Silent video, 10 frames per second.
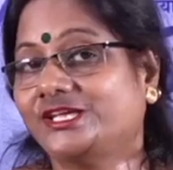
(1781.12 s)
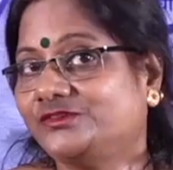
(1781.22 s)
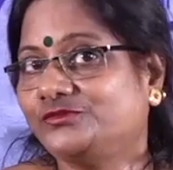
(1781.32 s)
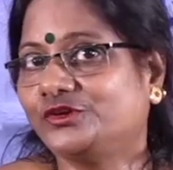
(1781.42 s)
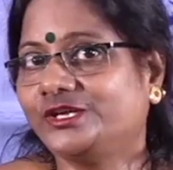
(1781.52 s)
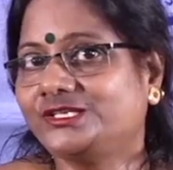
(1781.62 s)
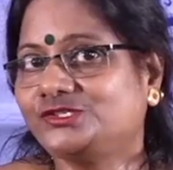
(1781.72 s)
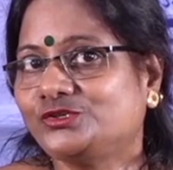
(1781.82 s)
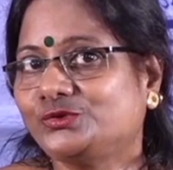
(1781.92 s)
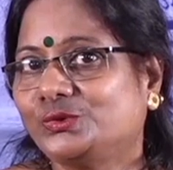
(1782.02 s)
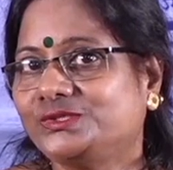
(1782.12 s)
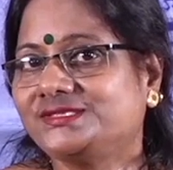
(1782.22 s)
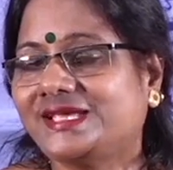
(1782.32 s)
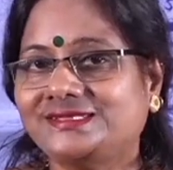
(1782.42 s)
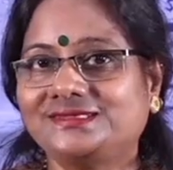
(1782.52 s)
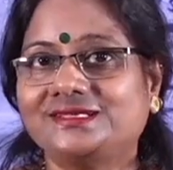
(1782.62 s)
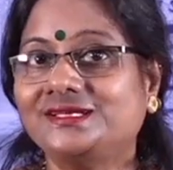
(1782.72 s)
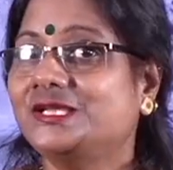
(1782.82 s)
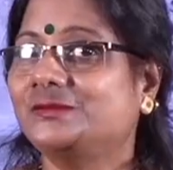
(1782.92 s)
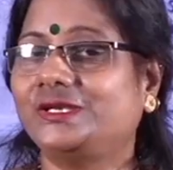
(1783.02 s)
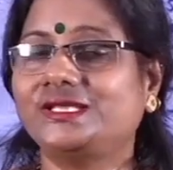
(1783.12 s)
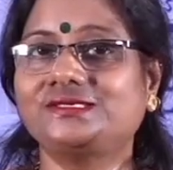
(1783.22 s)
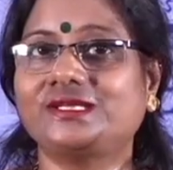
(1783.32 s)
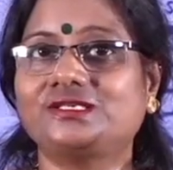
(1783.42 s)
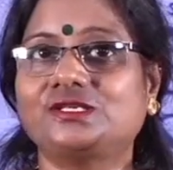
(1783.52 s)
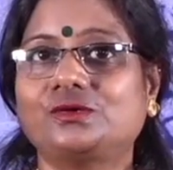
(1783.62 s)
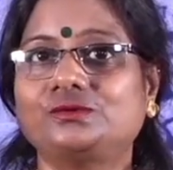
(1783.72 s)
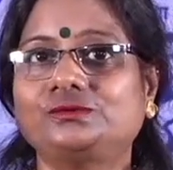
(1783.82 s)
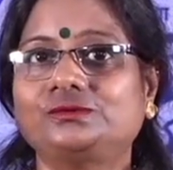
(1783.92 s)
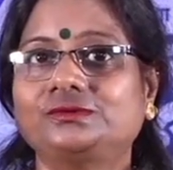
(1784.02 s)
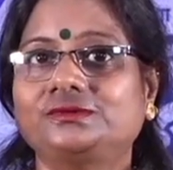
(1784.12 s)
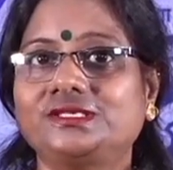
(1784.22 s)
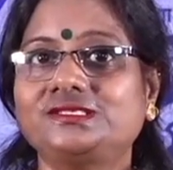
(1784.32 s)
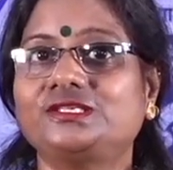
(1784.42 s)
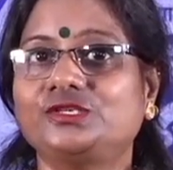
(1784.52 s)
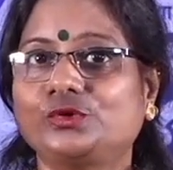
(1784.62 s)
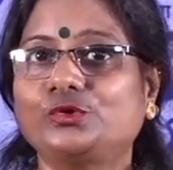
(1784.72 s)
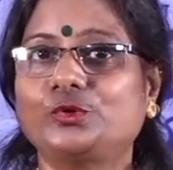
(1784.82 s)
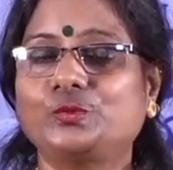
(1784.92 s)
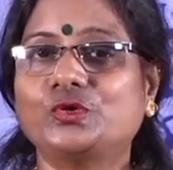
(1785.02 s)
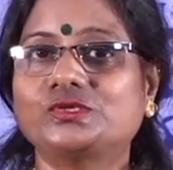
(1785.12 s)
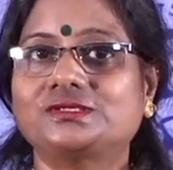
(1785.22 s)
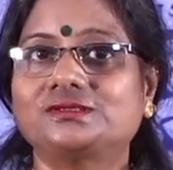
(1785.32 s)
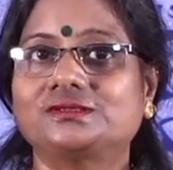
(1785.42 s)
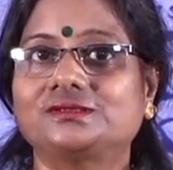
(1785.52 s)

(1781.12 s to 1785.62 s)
give you a hint or you know this answer? Please take down this in your notebooks.